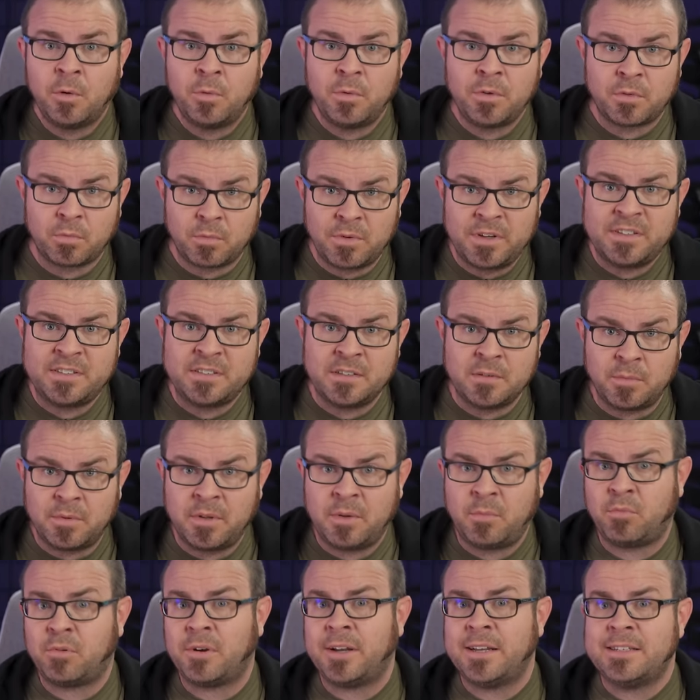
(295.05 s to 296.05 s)
with
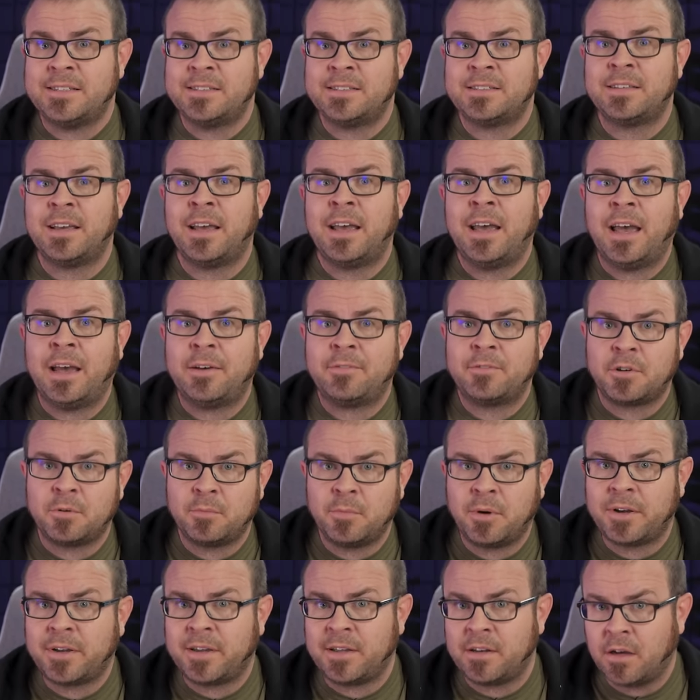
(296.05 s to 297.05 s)
reasonably priced
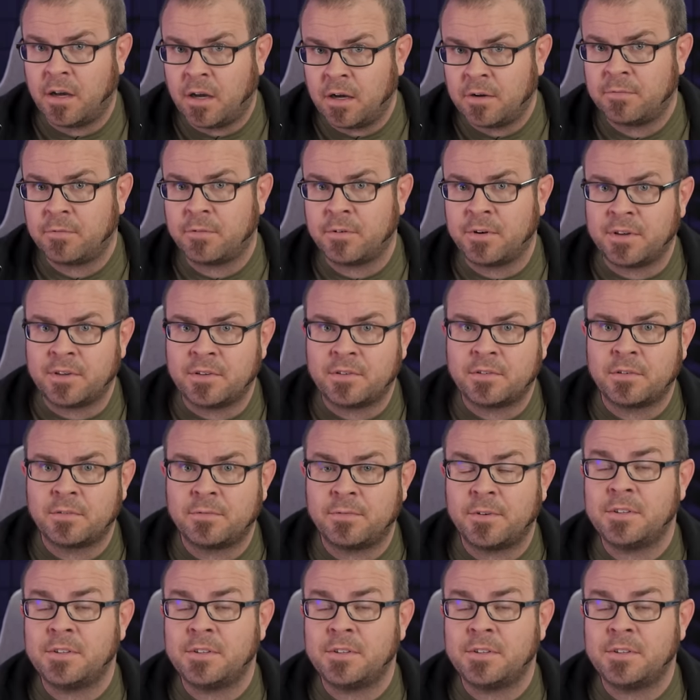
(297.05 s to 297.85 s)
aftermarket offerings,